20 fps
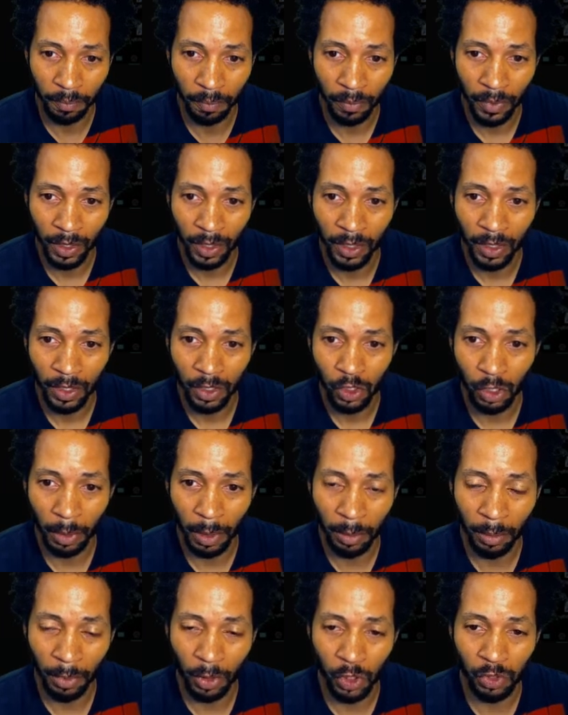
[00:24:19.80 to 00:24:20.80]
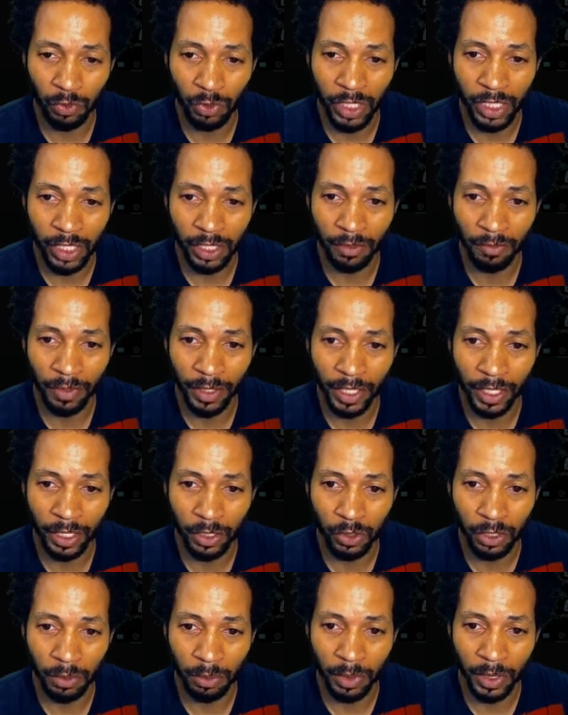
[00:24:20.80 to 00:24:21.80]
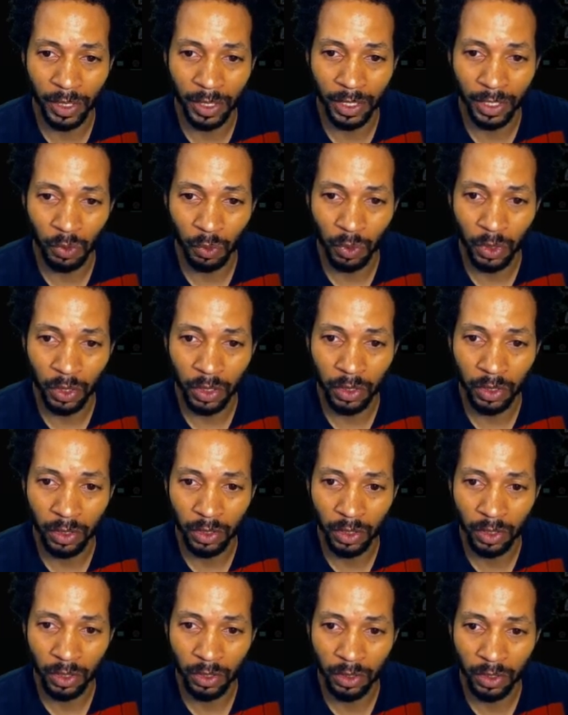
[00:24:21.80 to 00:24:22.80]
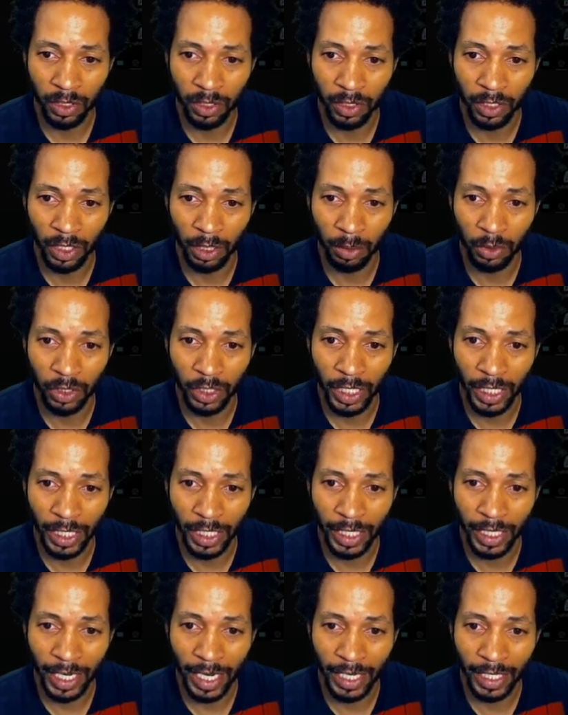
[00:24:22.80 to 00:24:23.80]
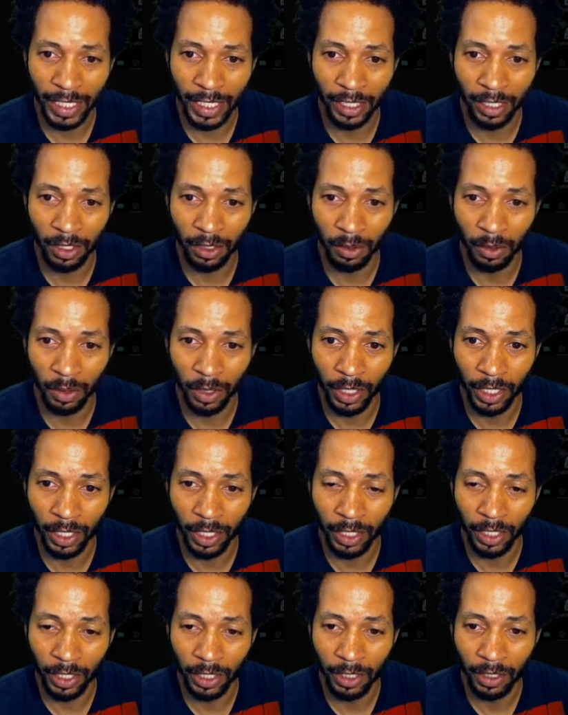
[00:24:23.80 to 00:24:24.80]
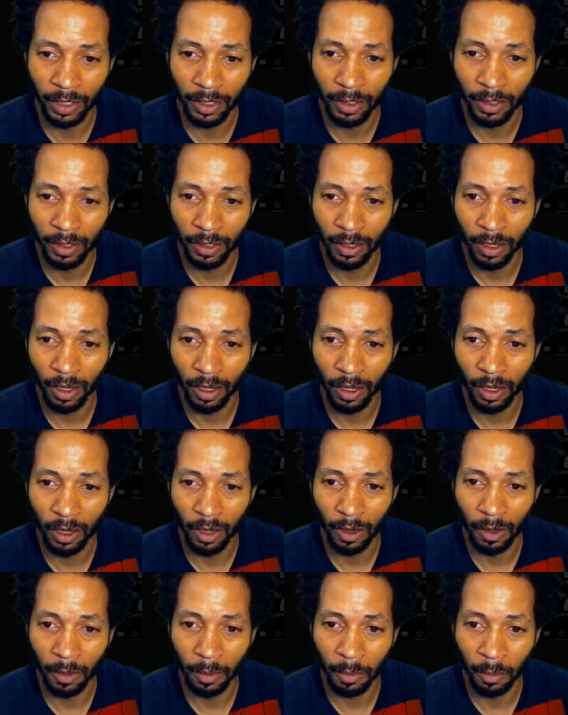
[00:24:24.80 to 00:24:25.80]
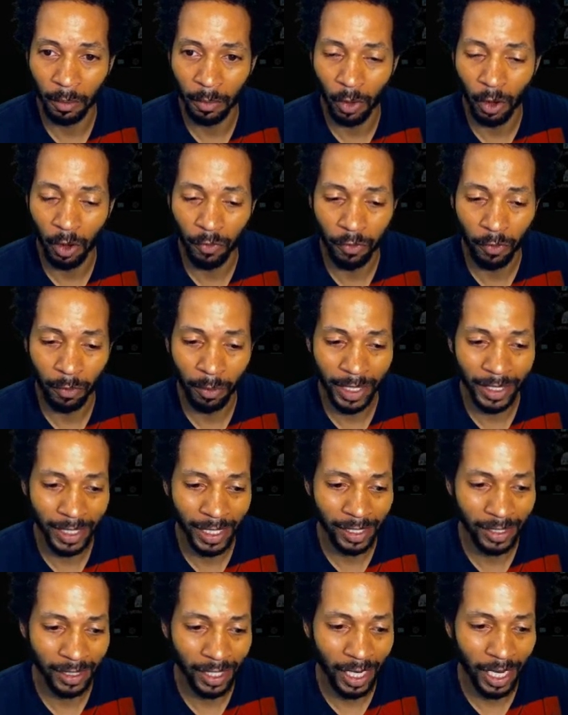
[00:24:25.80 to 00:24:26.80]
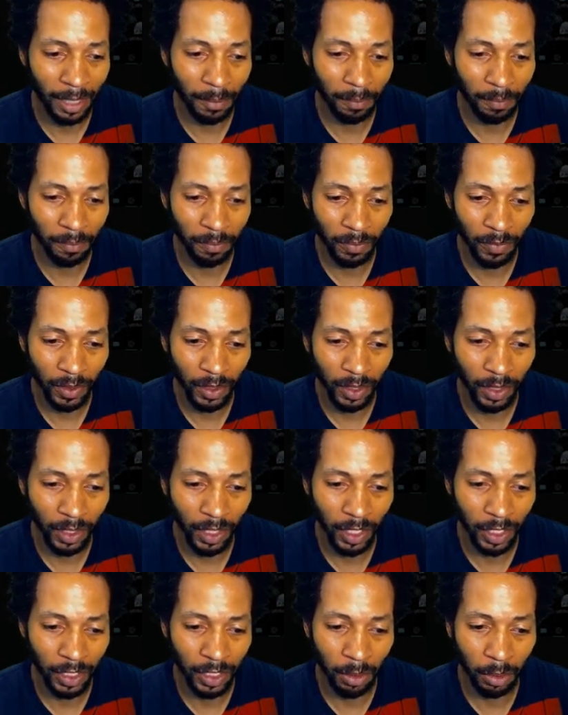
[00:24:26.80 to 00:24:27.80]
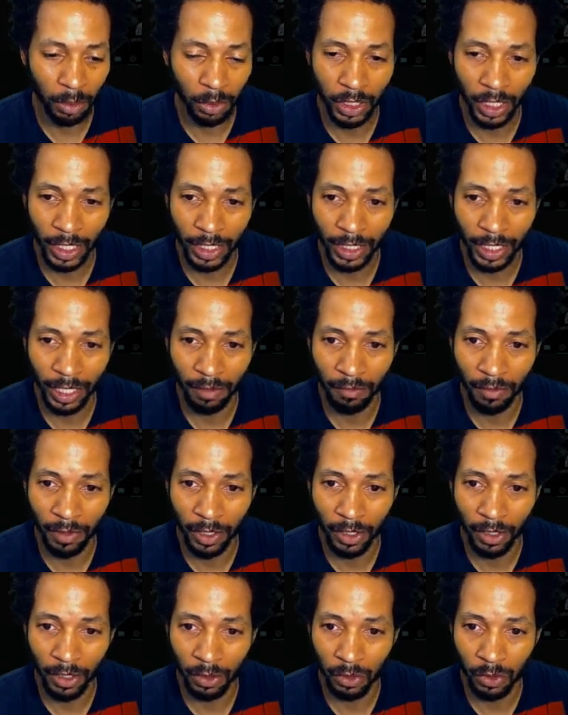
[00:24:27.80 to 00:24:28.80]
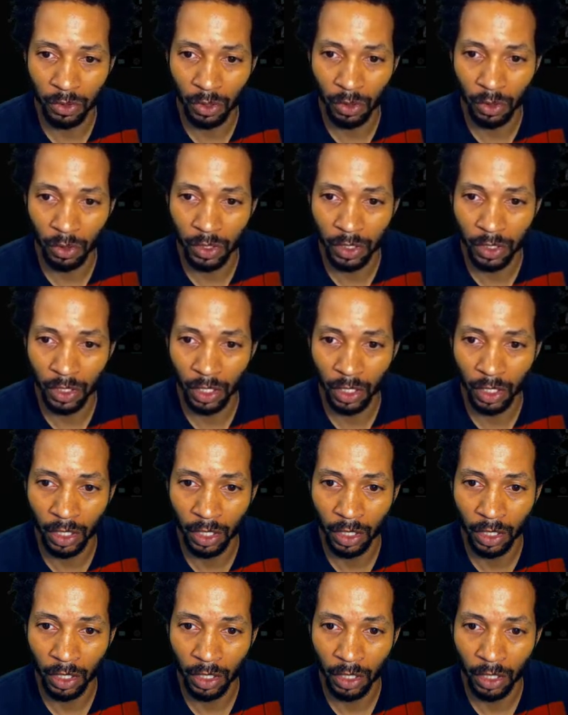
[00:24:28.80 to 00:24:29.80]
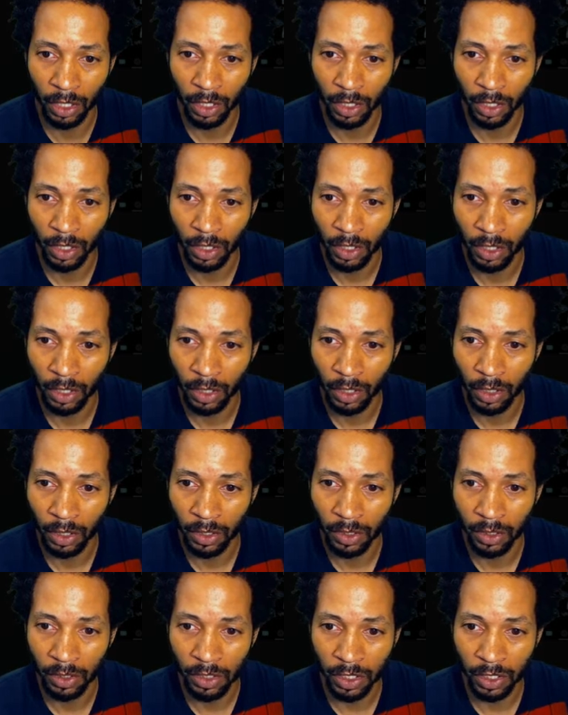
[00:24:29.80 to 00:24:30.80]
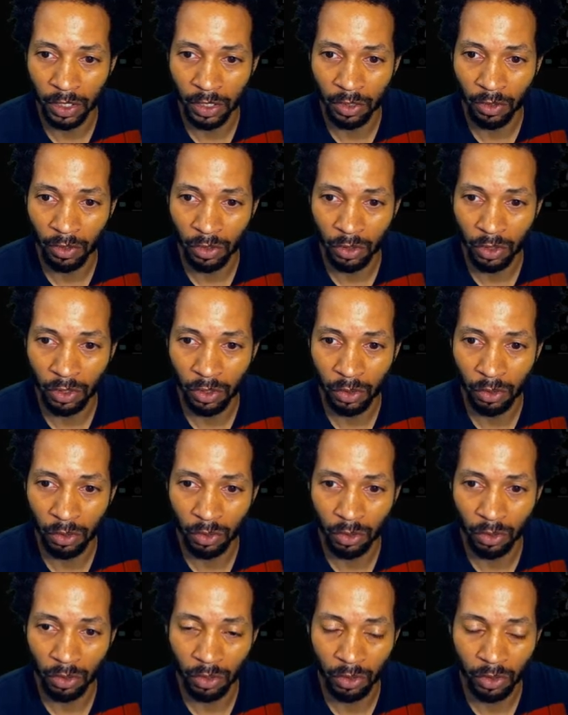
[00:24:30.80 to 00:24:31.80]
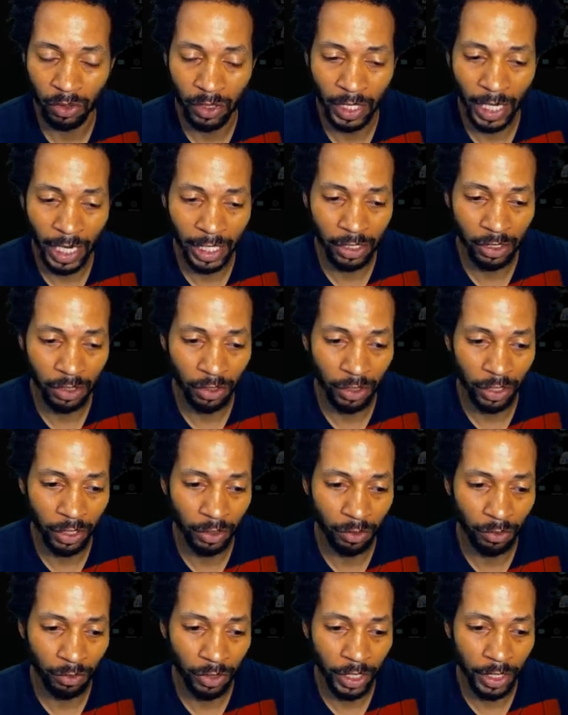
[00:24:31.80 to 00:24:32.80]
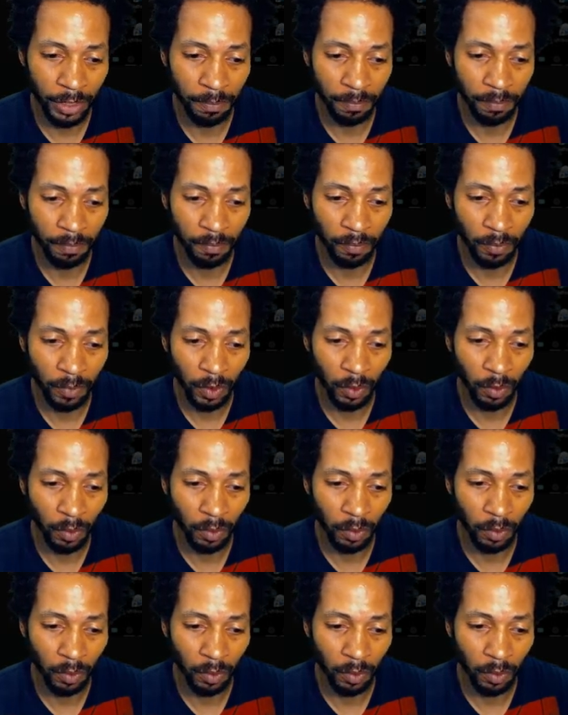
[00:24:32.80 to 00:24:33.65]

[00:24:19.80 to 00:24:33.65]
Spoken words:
So my most recent video should be this one. To double check it, I can go in off of my desktop and double check that video. So it's let's see, 02-33. We